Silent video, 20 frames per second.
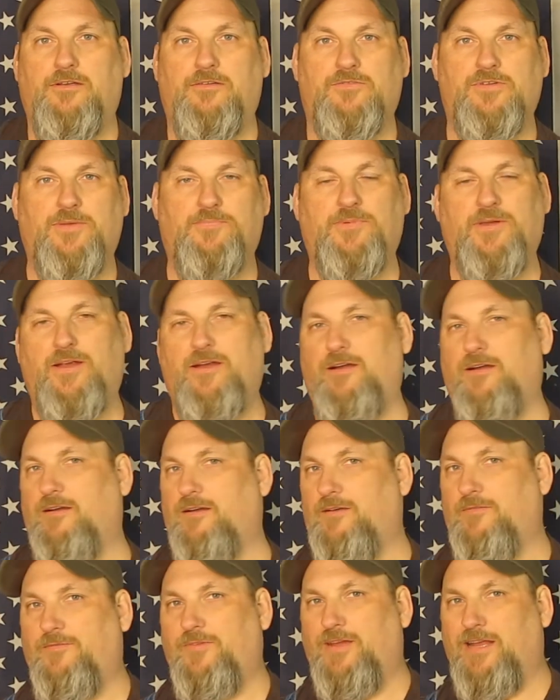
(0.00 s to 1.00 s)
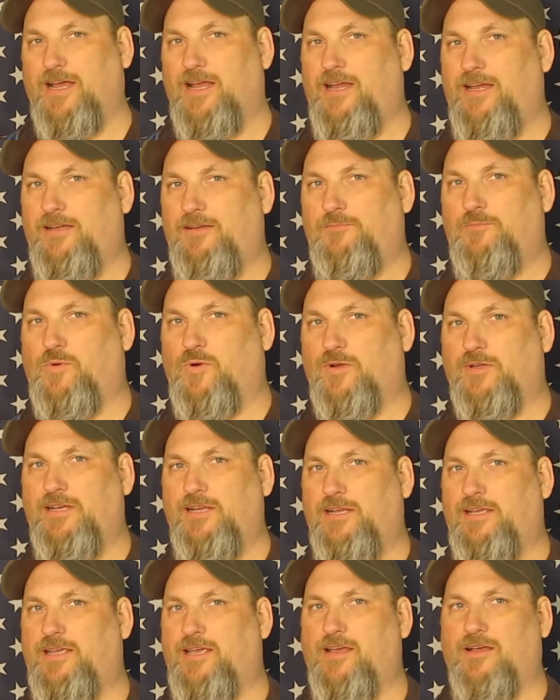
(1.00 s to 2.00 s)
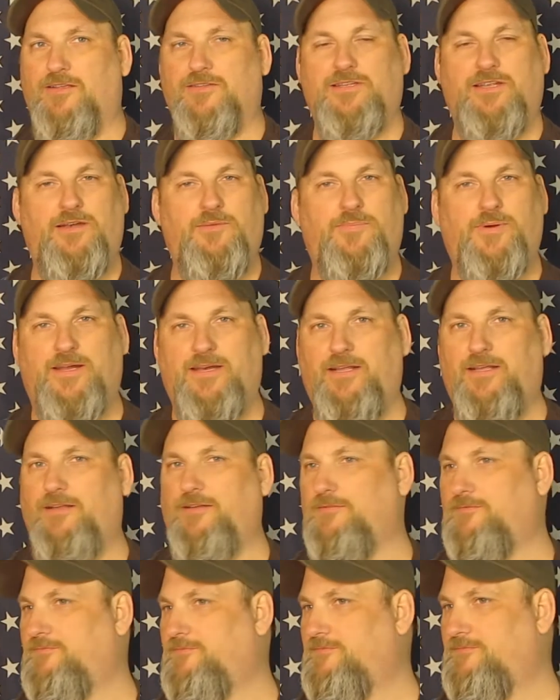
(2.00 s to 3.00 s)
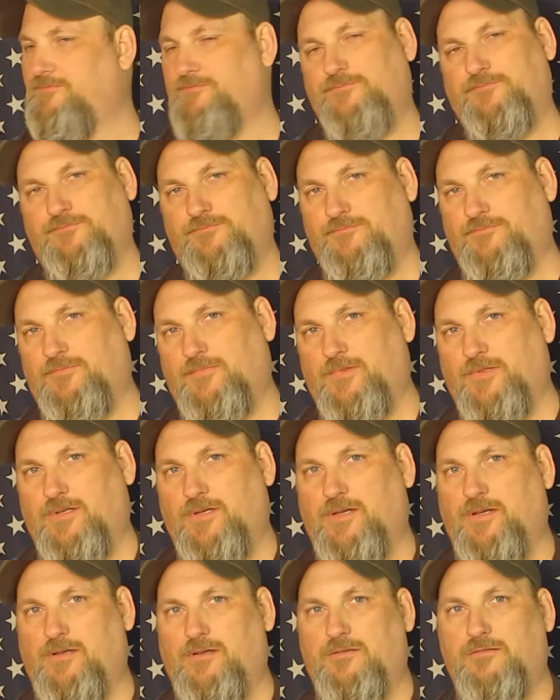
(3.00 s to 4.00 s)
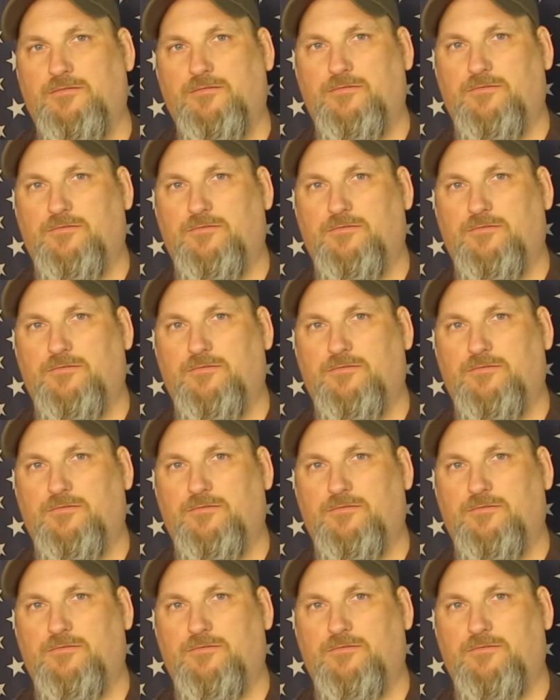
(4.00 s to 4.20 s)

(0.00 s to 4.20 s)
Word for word: it's up there if you got any more decals anybody uh,